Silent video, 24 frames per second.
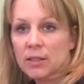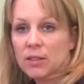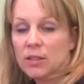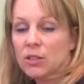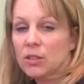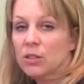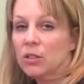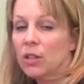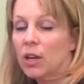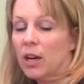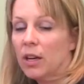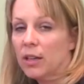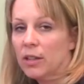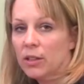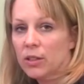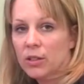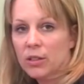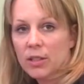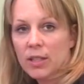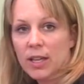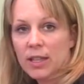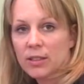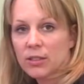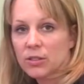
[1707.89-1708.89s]
It's not a
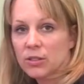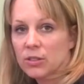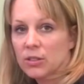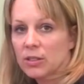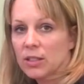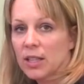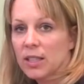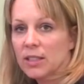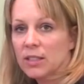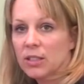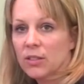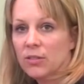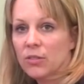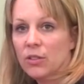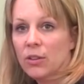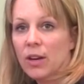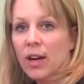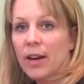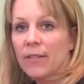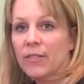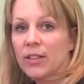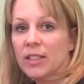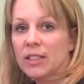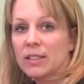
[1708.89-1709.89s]
good exercise if you
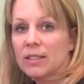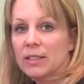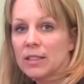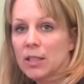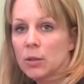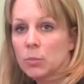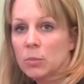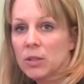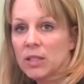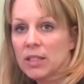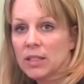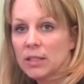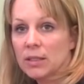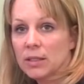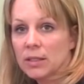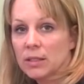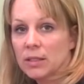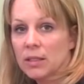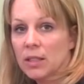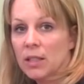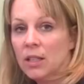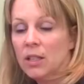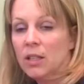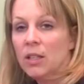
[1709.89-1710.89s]
have any slip
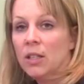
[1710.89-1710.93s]
discs.